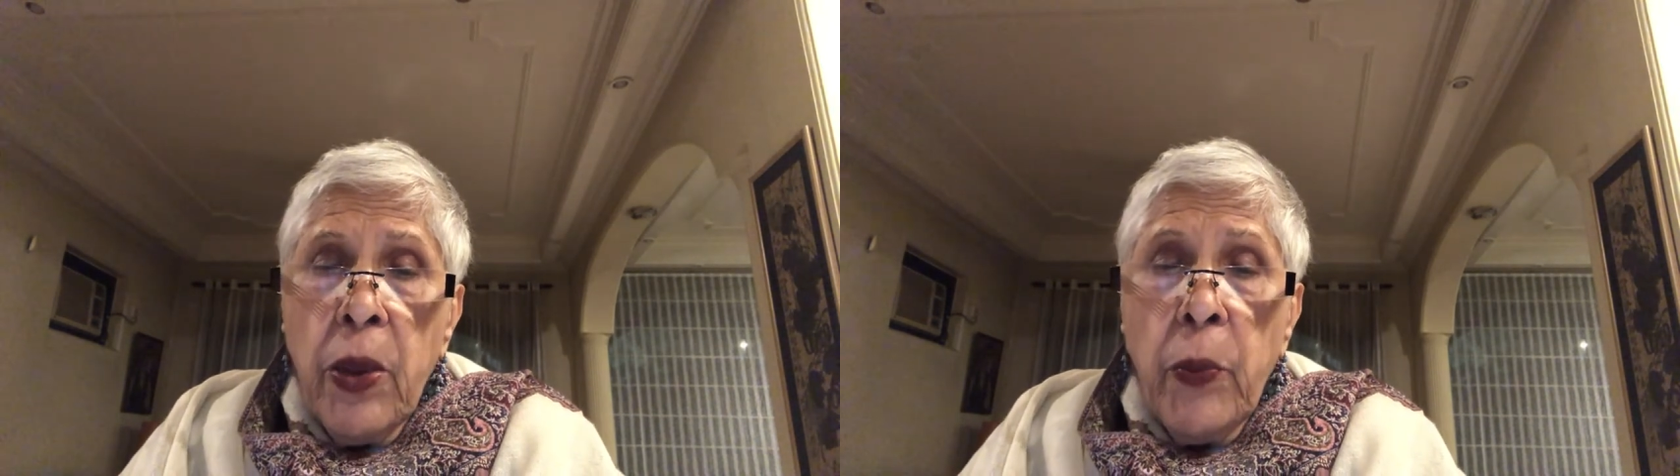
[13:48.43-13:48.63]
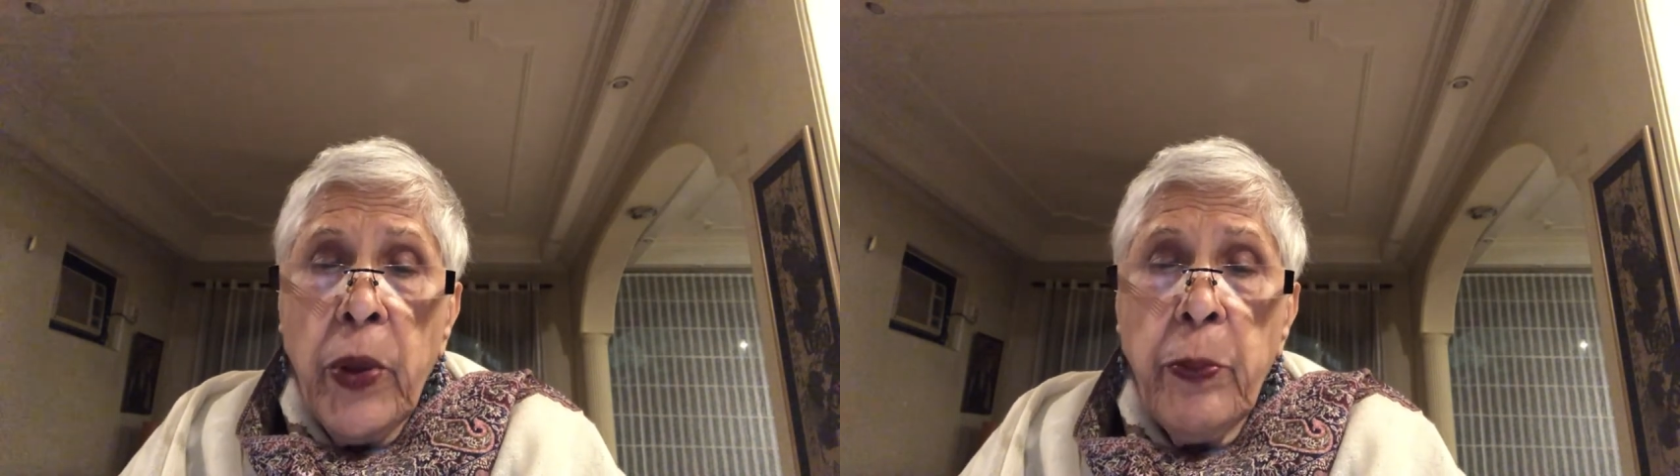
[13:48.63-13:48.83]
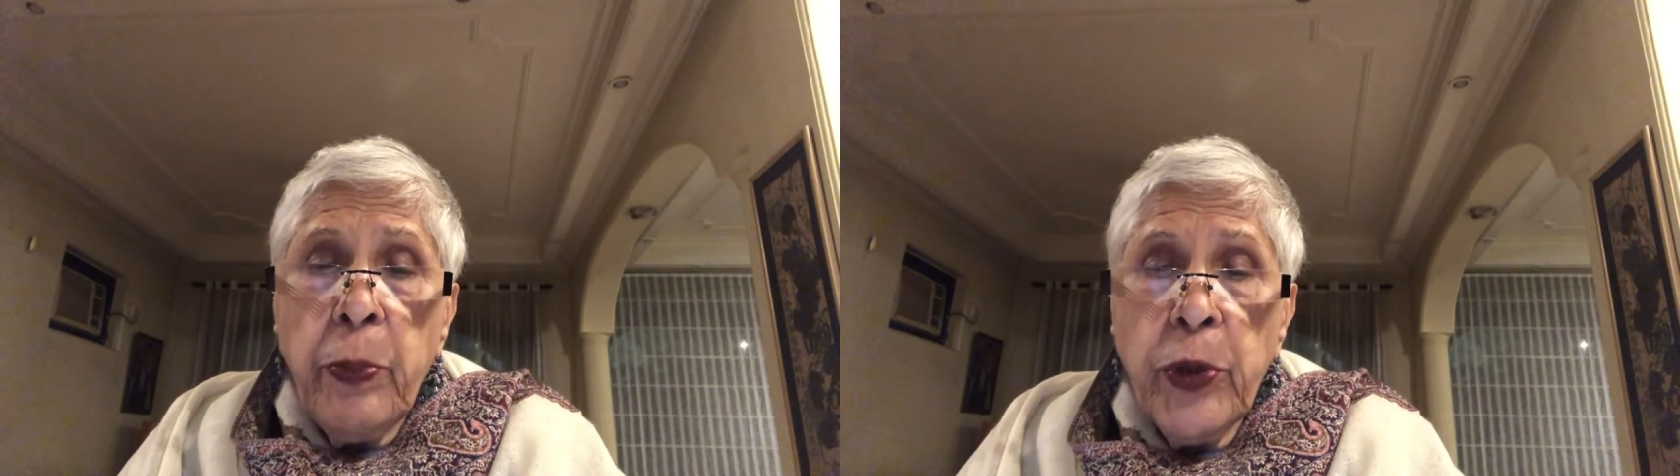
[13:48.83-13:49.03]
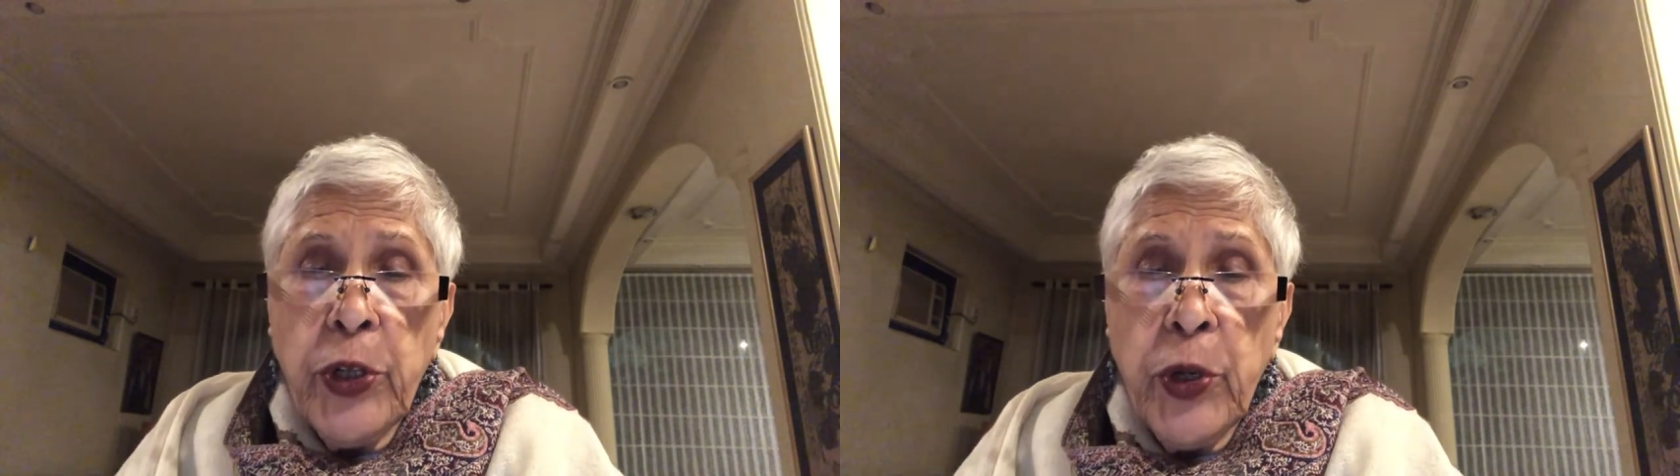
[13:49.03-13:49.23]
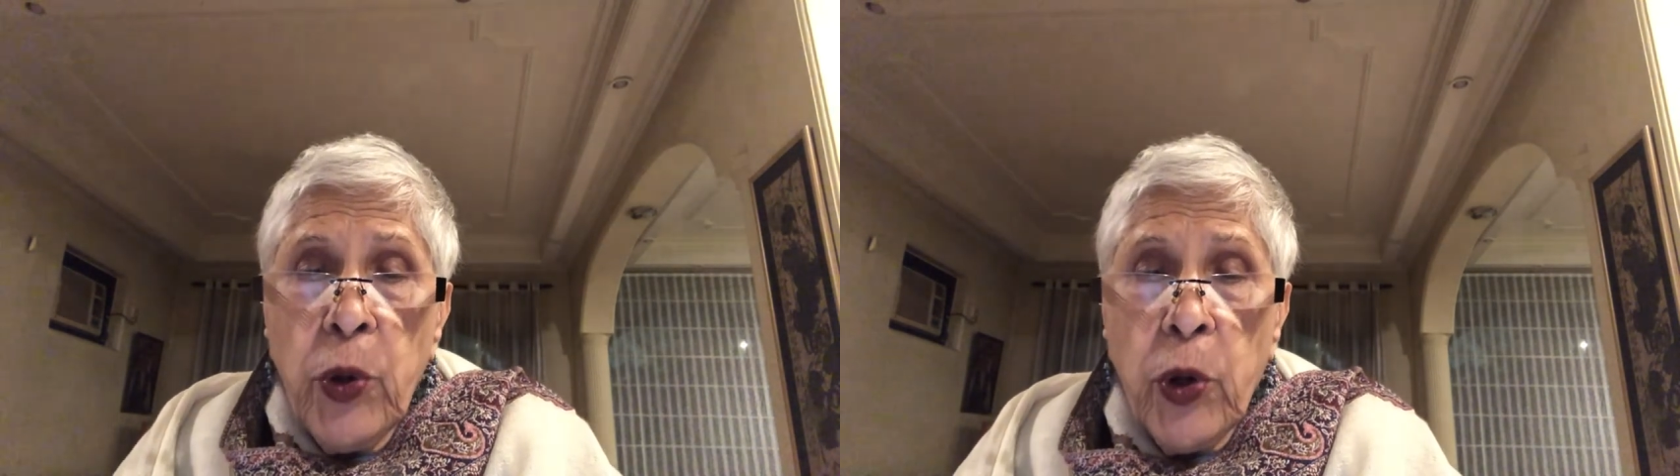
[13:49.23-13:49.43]
when put
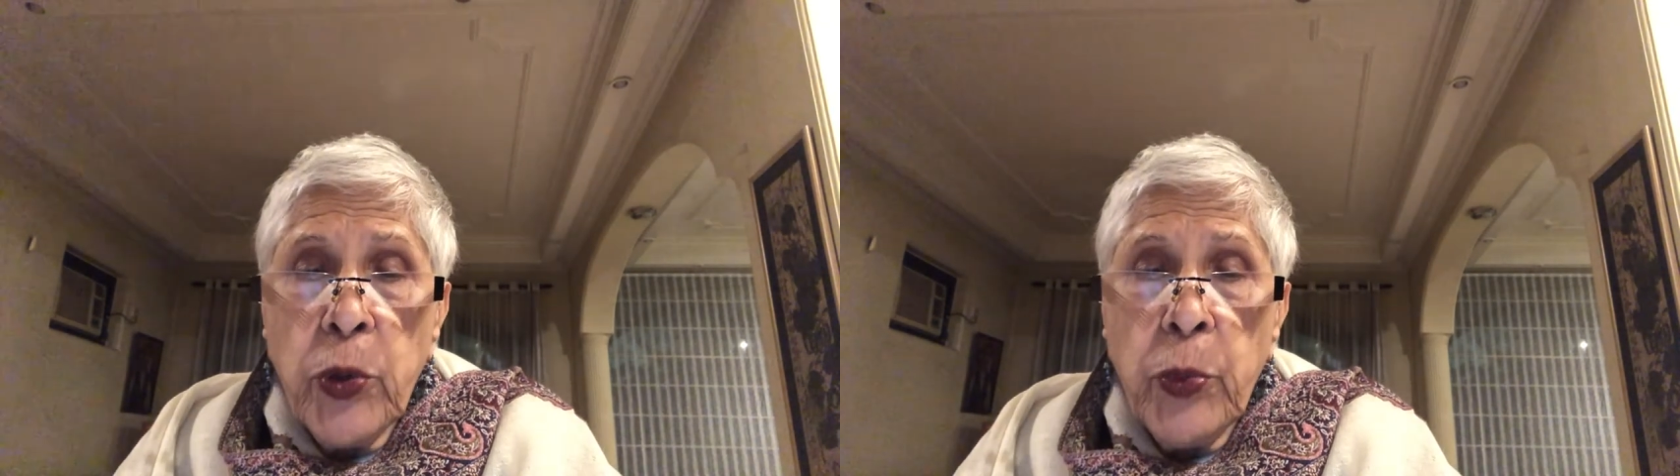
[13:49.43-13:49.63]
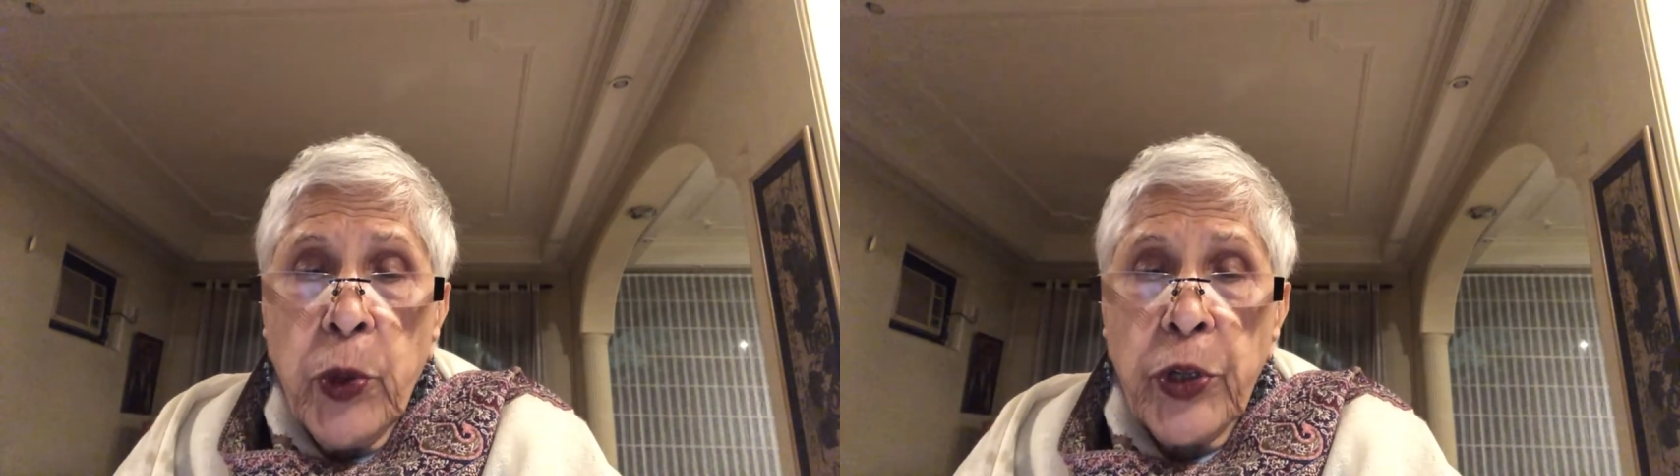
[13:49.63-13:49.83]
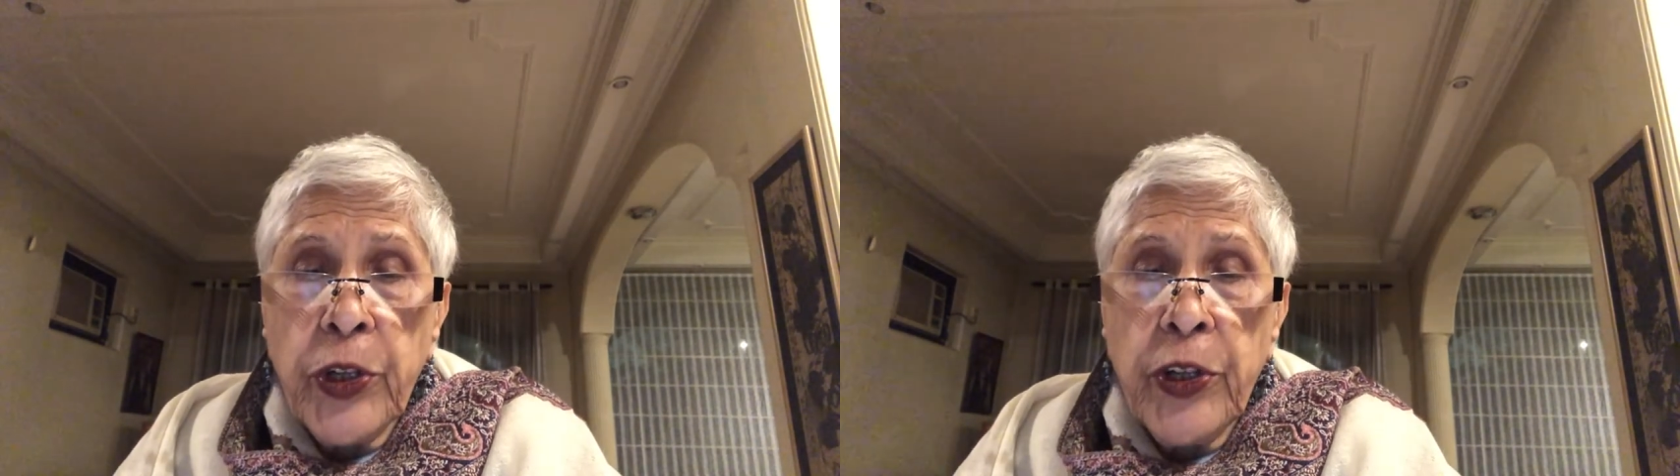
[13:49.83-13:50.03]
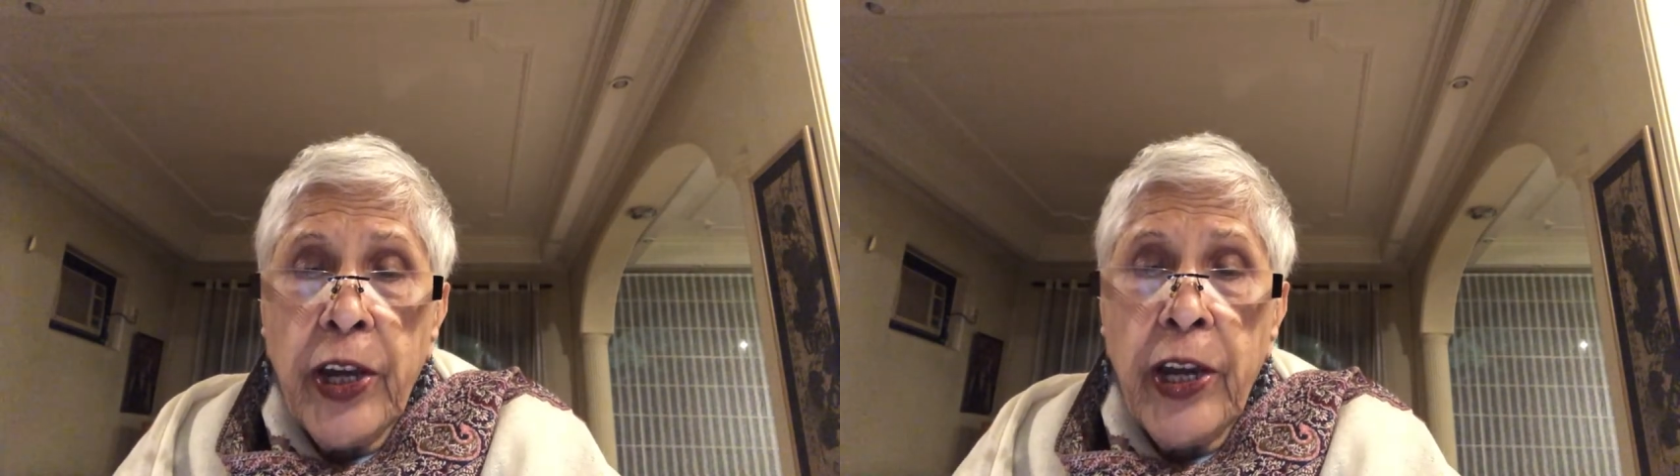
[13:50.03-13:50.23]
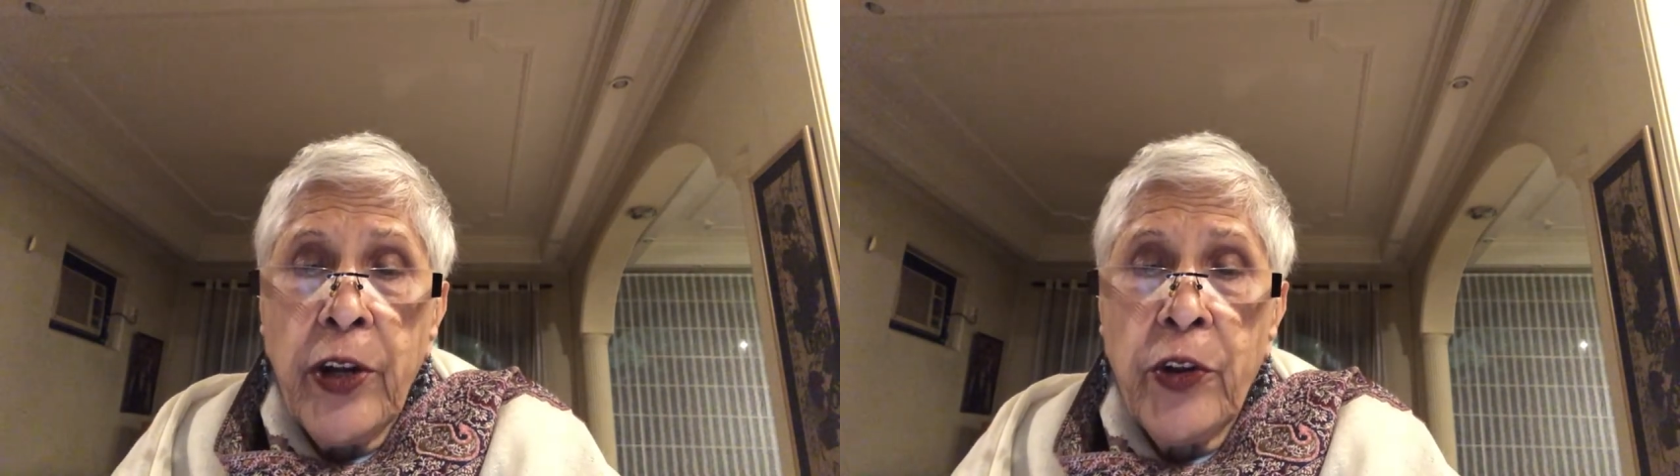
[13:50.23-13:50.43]
in hot water
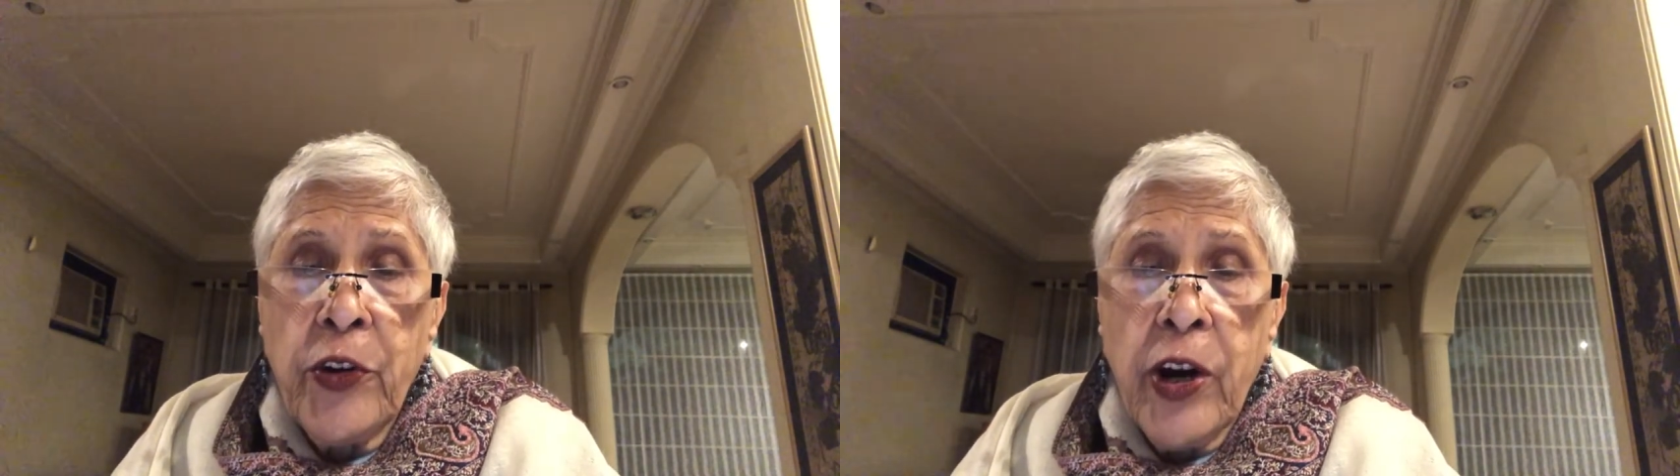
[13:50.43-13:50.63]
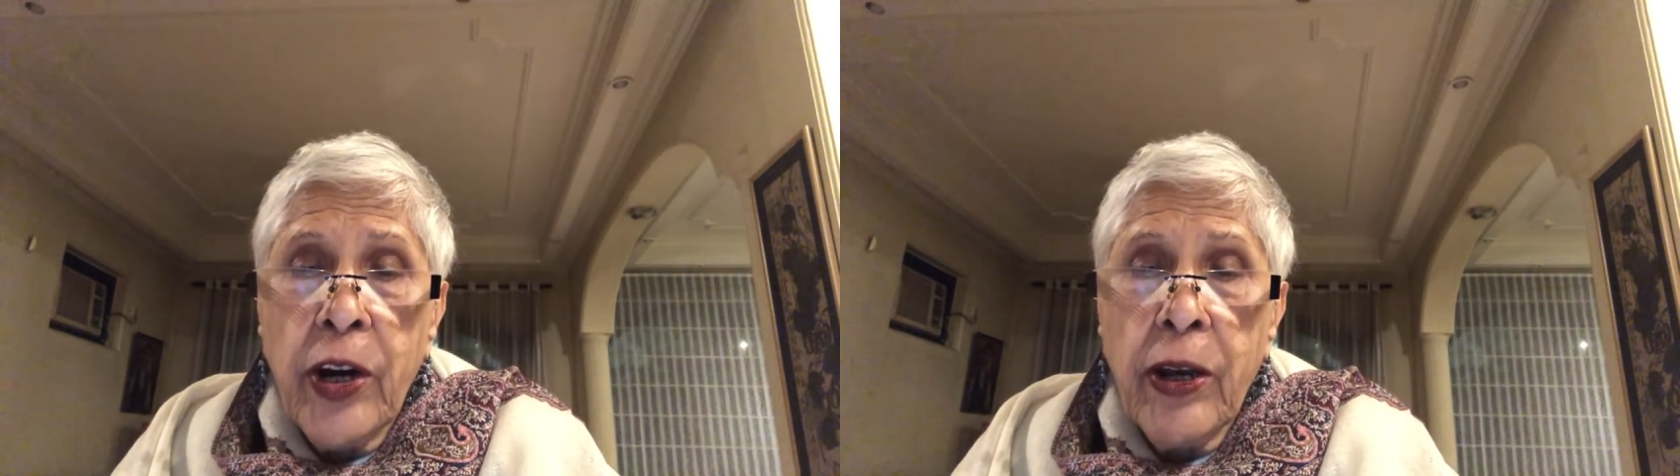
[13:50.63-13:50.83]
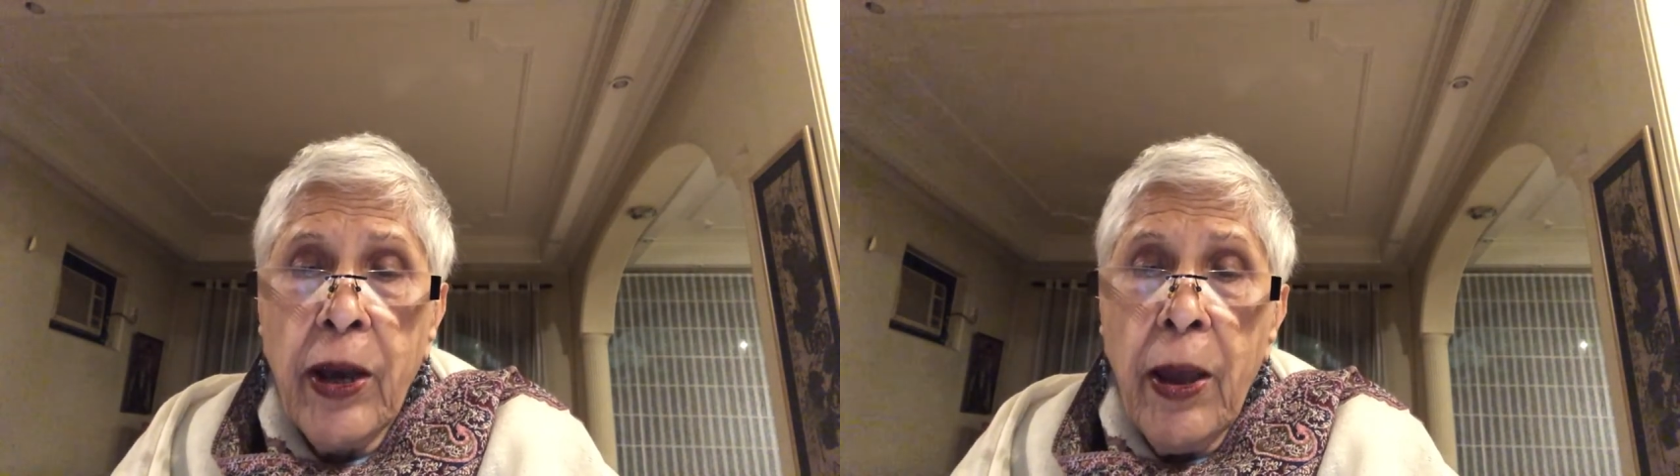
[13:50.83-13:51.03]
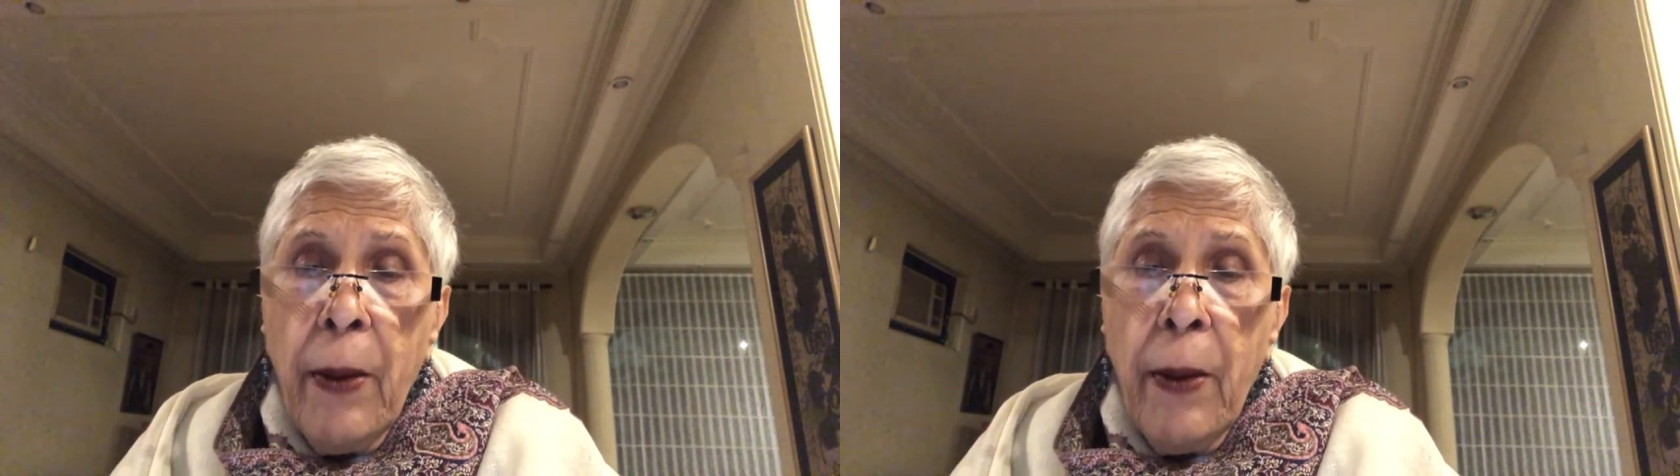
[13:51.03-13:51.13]
and drunk,